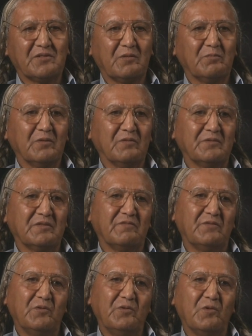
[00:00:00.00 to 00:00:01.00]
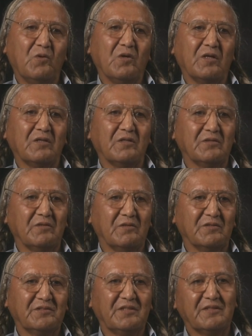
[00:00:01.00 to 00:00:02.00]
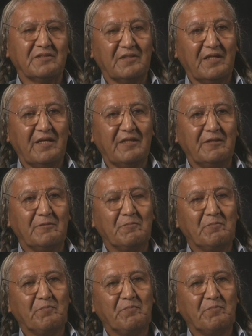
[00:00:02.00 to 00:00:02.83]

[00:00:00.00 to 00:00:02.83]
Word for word: suburbs of New York or, or Cincinnati,